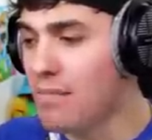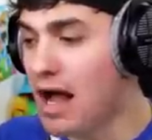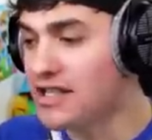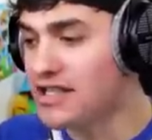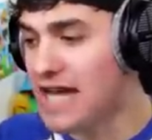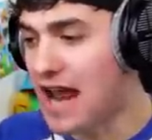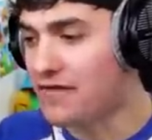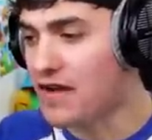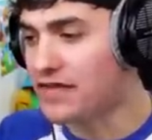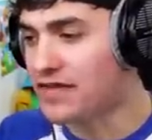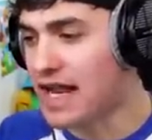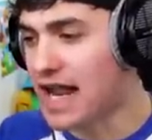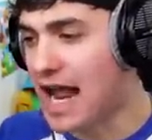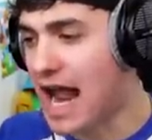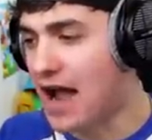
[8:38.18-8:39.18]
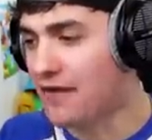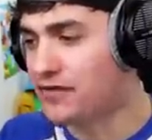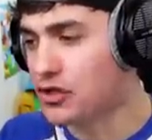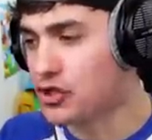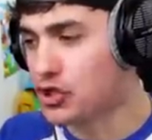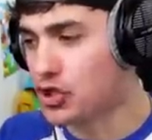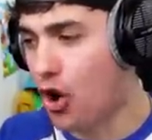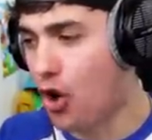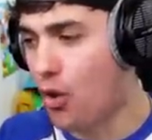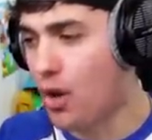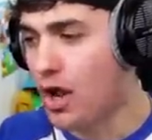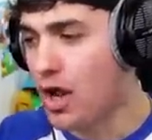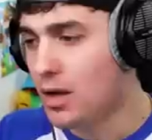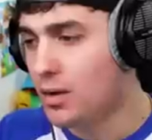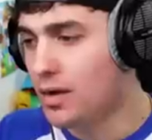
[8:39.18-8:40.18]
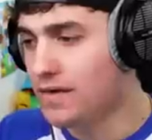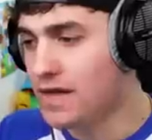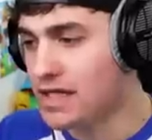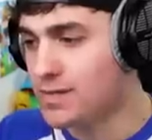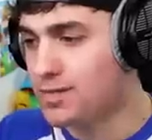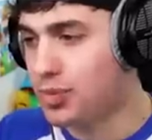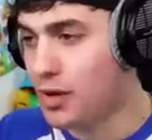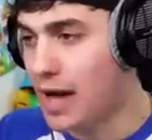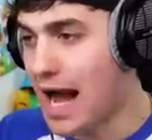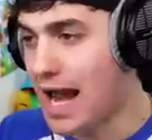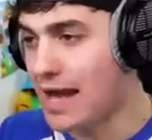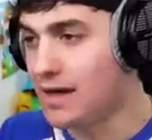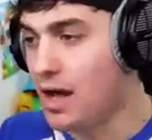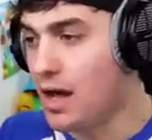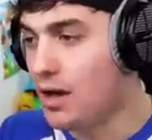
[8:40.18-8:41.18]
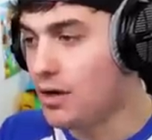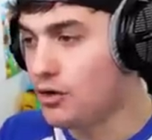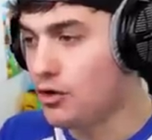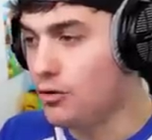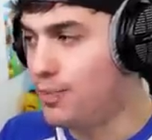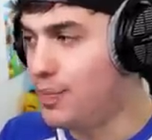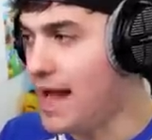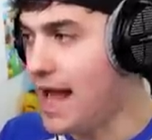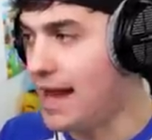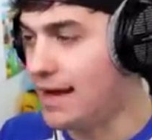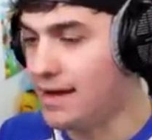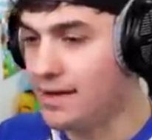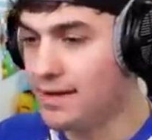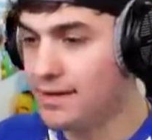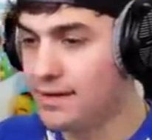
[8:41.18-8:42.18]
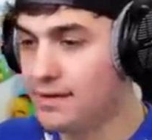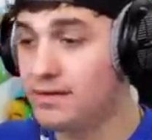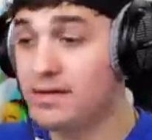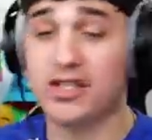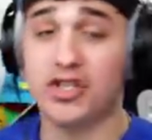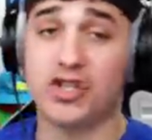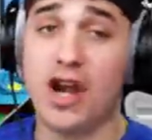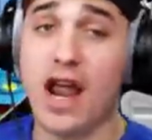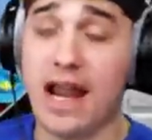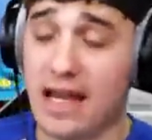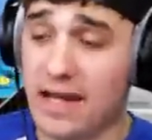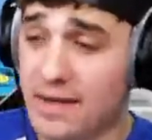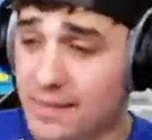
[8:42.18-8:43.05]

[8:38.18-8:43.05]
much everything I have to show with this brand new pet. That's right.